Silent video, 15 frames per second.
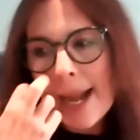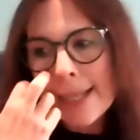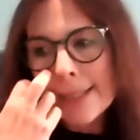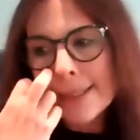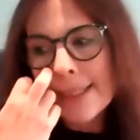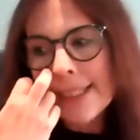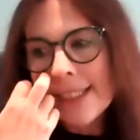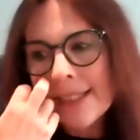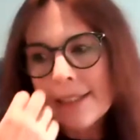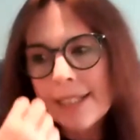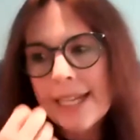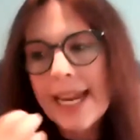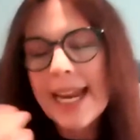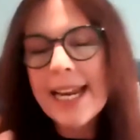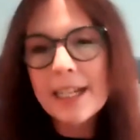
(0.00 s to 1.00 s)
I see
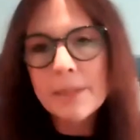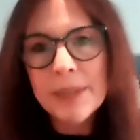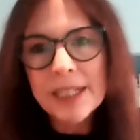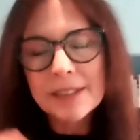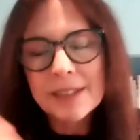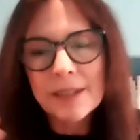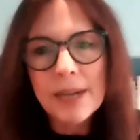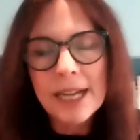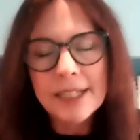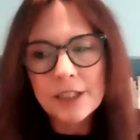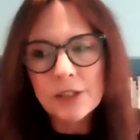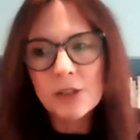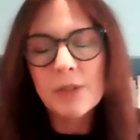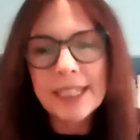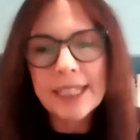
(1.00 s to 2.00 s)
cake, because I
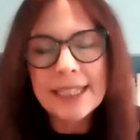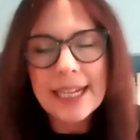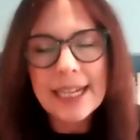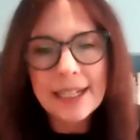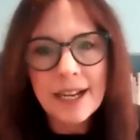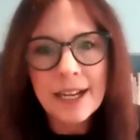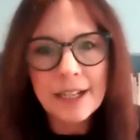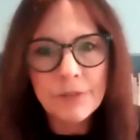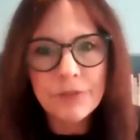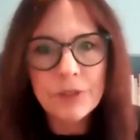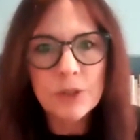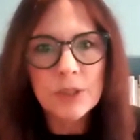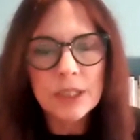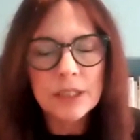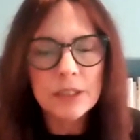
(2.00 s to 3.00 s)
just don't eat that kind of food.